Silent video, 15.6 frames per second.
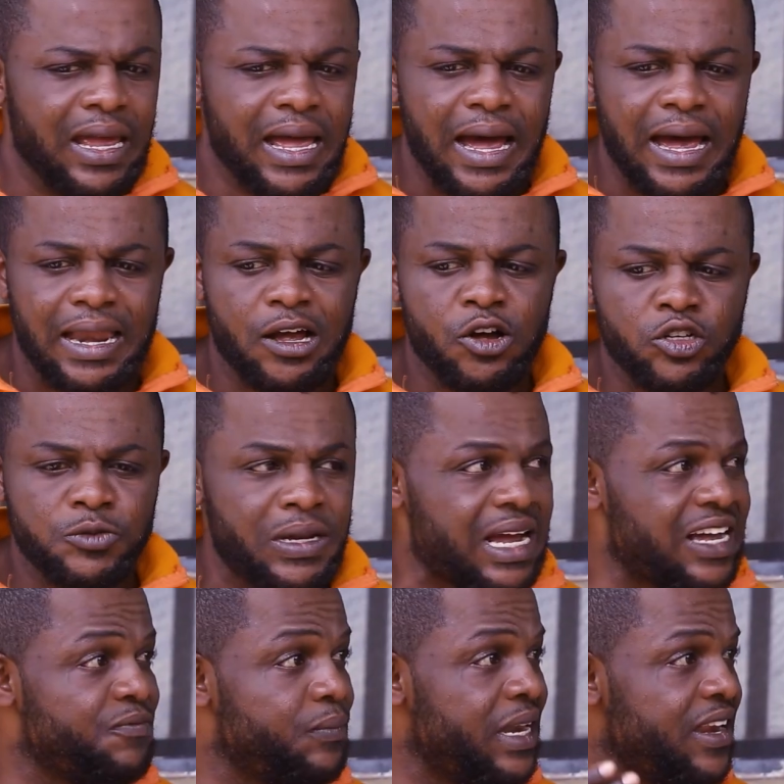Ginnika and her
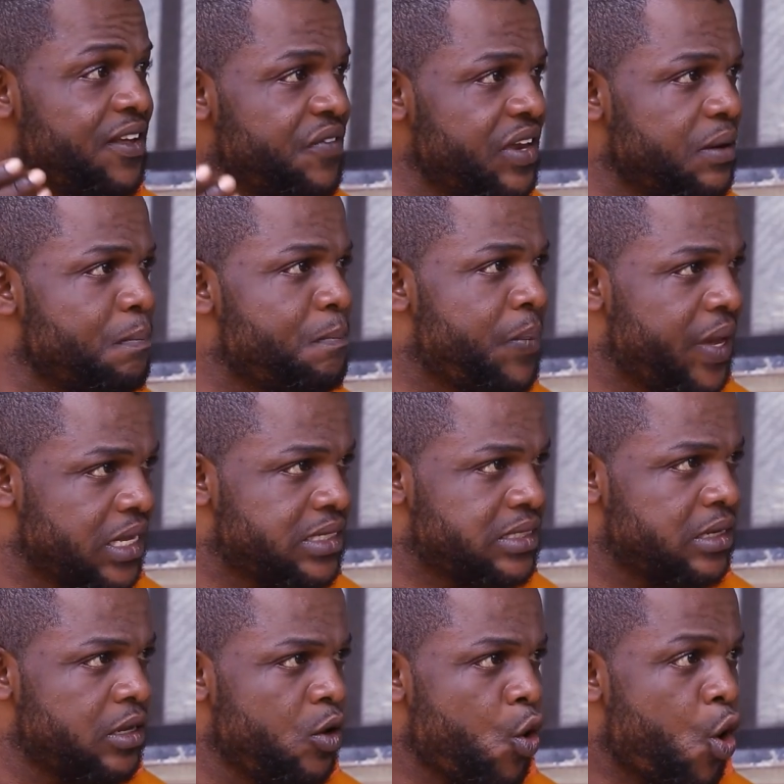husband have been living in
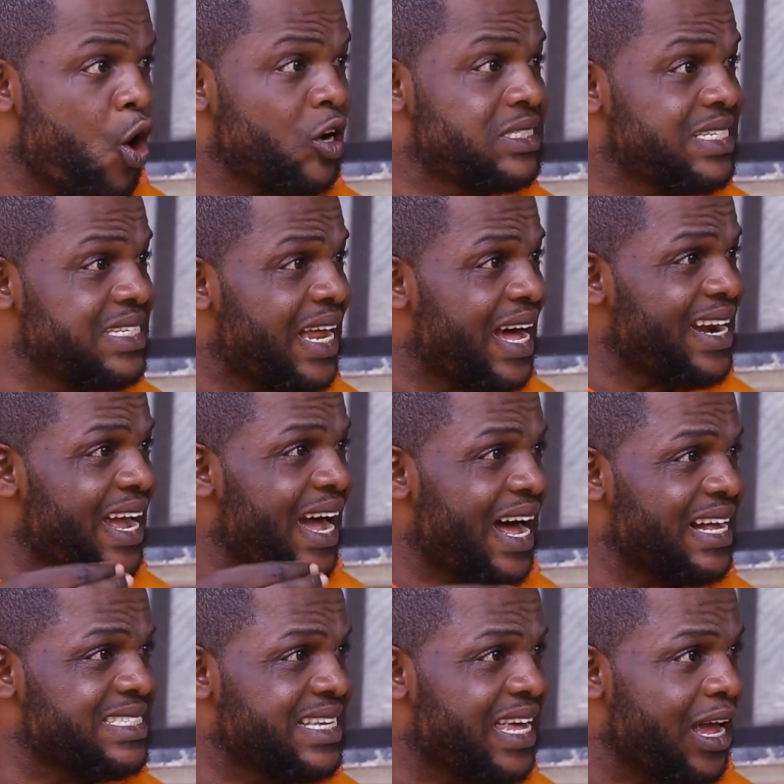peace.
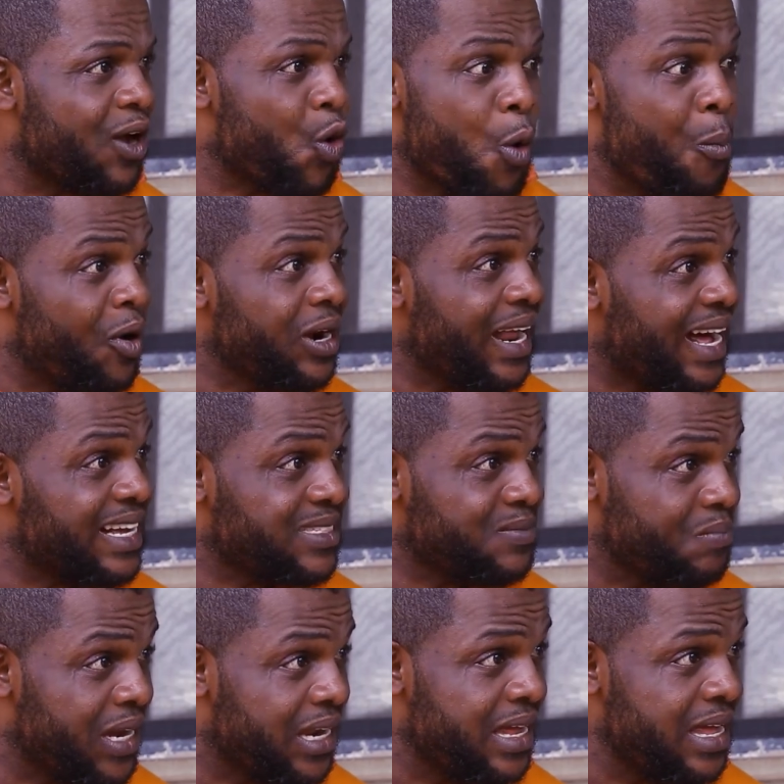Ordinary housegirl, common
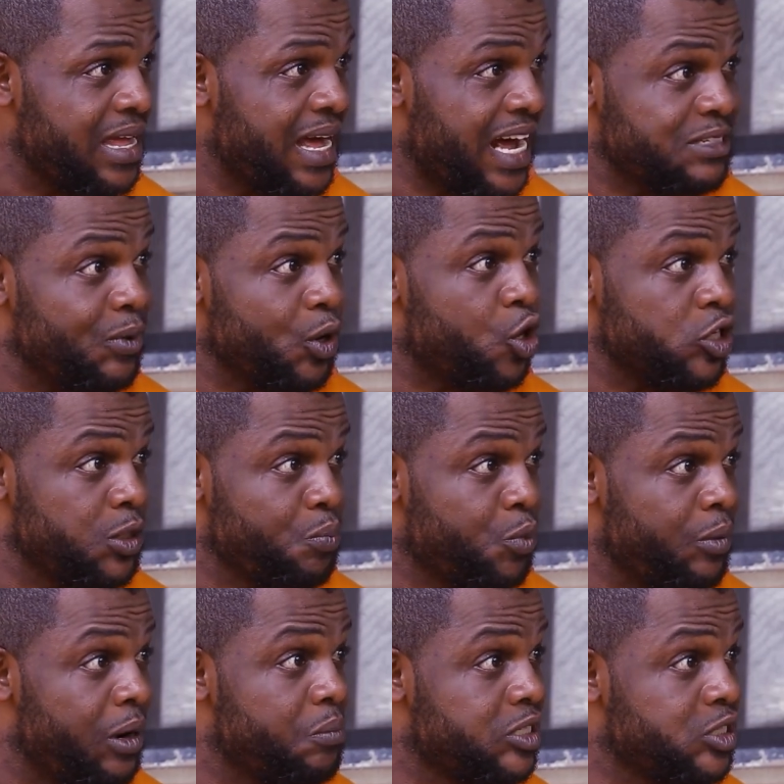housemaid, has been
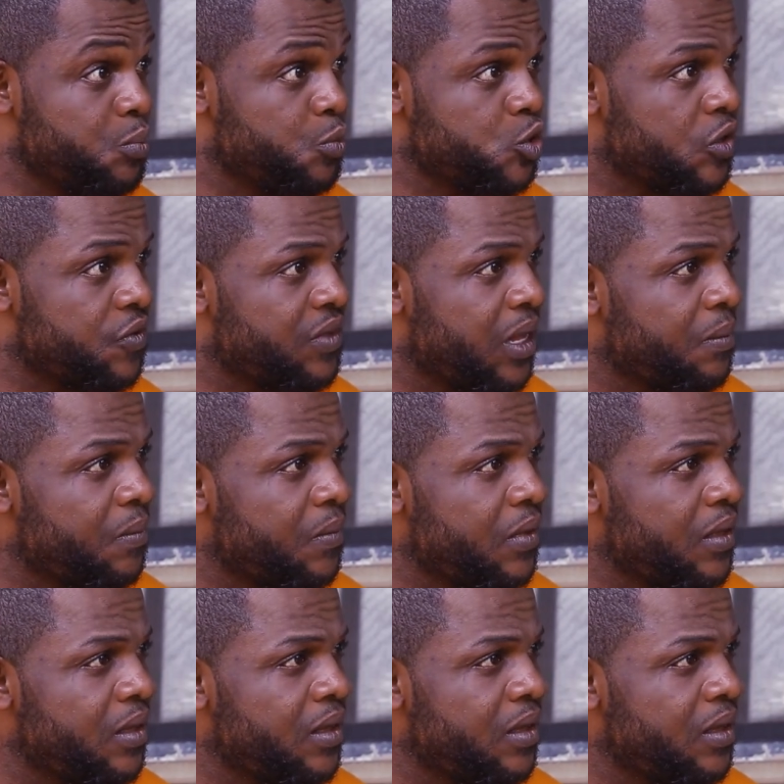causing problems between both of them.